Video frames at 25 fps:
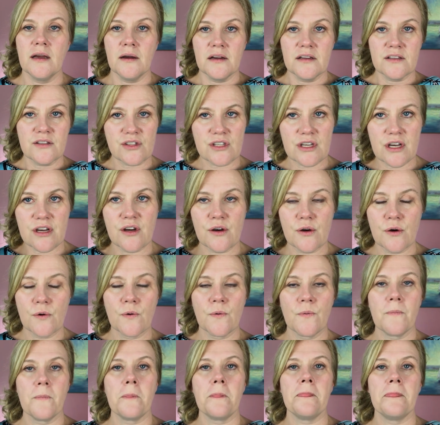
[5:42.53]

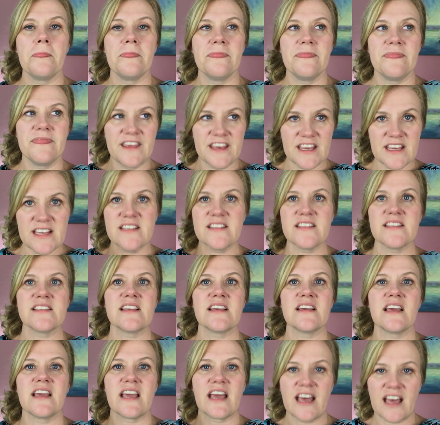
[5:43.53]
So this
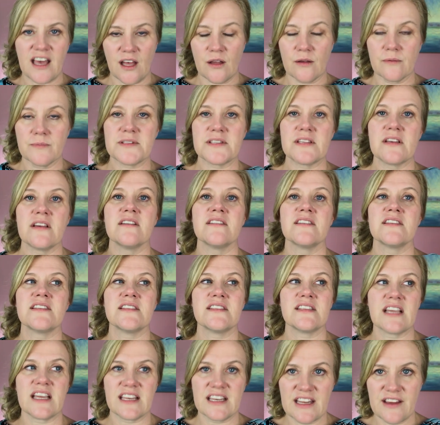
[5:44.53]
helps
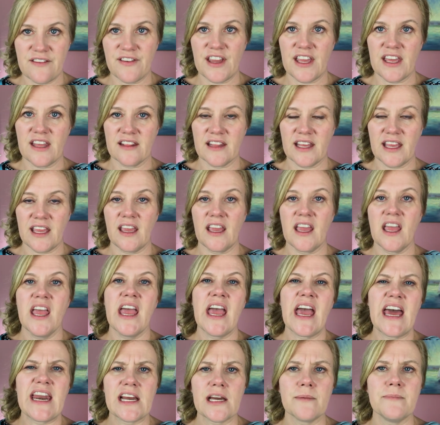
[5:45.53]
significantly.
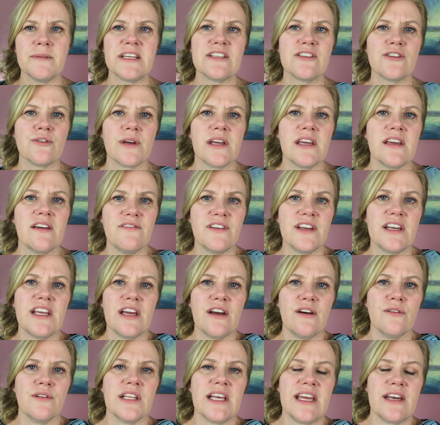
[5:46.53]
And I'll be doing a
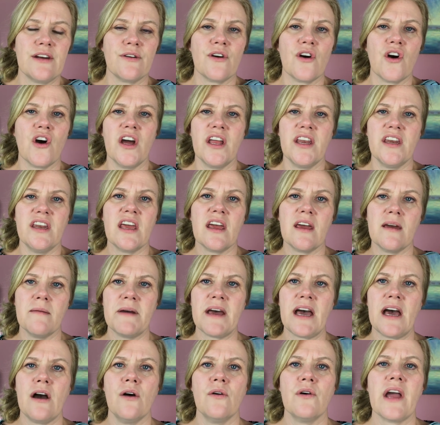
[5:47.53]
video later on
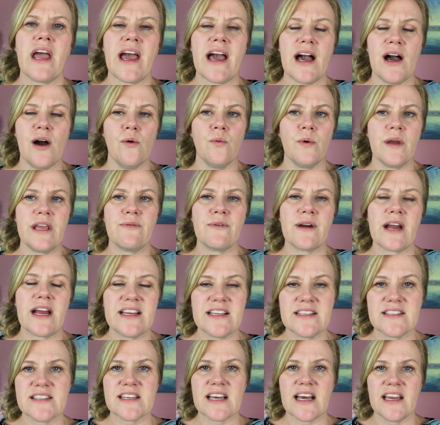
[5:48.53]
about how we
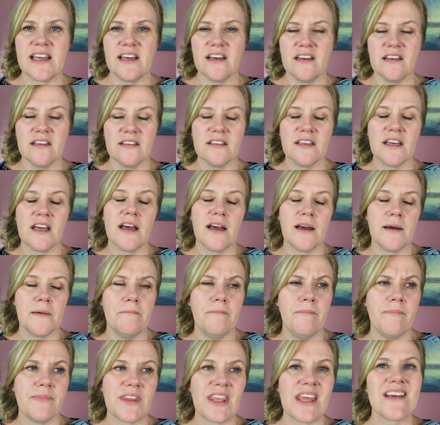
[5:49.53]
reconcile,
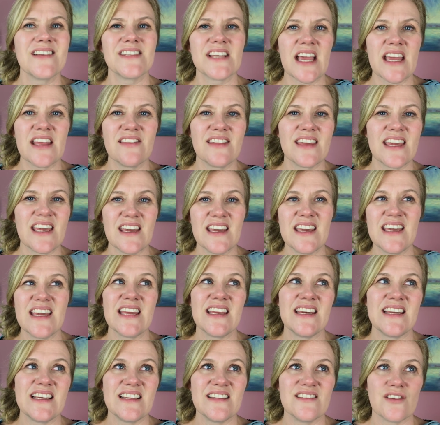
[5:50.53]
because um, I think
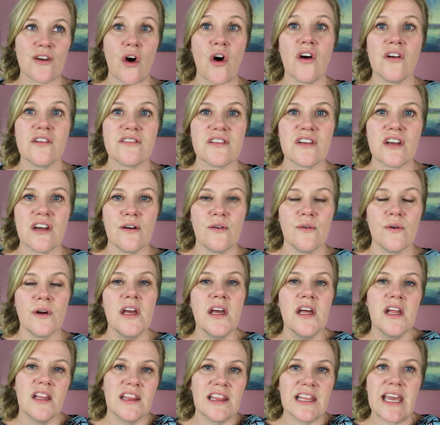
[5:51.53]
it is also,
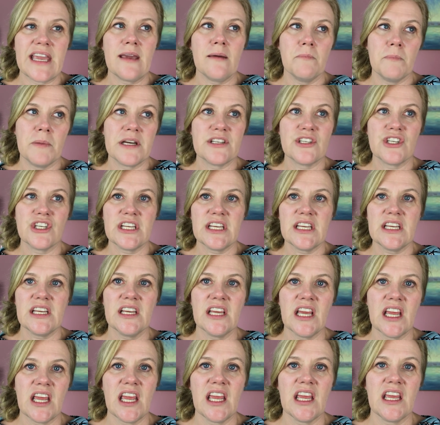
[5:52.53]
like budgeting,
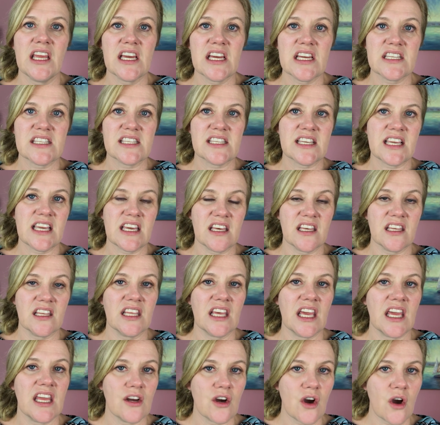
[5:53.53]
a skill
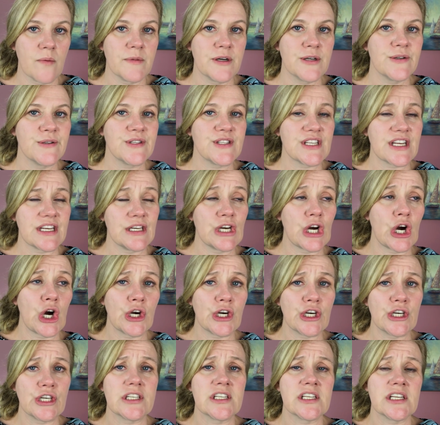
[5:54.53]
and almost an
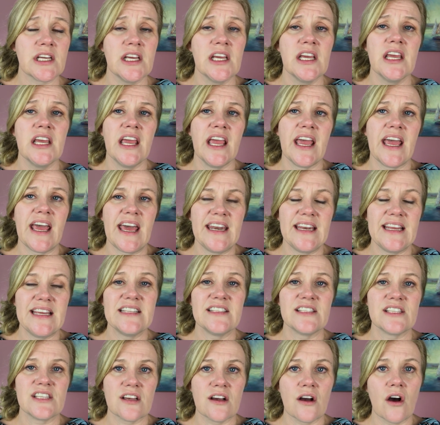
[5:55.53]
art. And
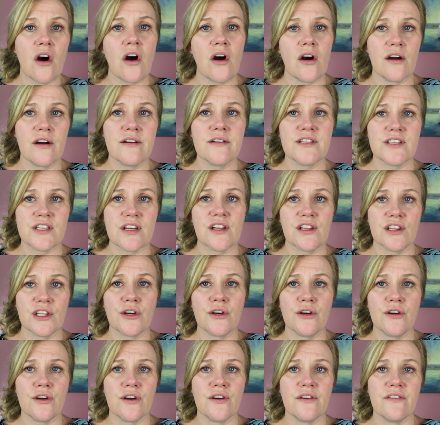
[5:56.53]
it's hard to
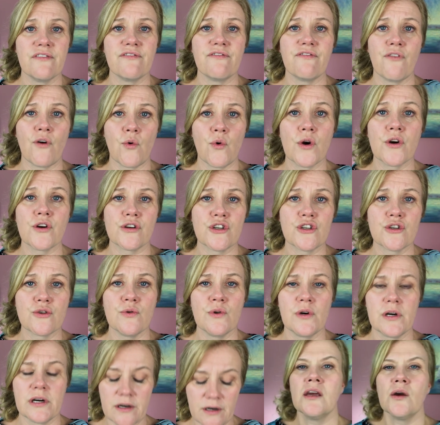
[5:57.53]
learn for
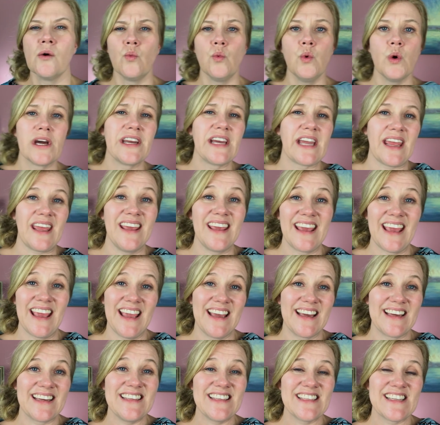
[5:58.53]
sure. What I
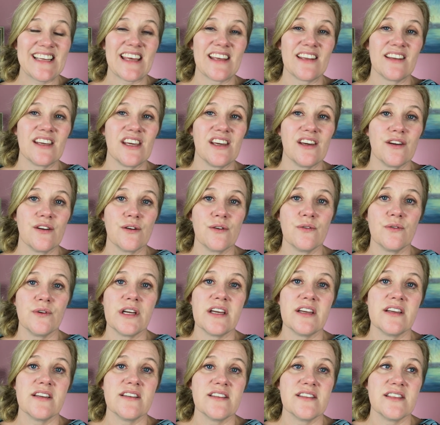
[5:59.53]
can tell you
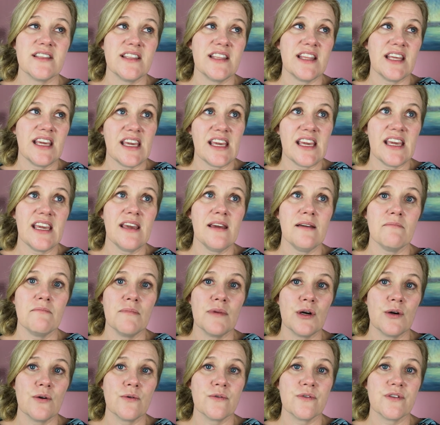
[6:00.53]
is the
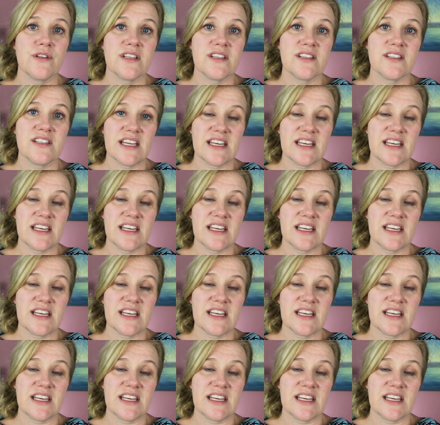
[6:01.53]
most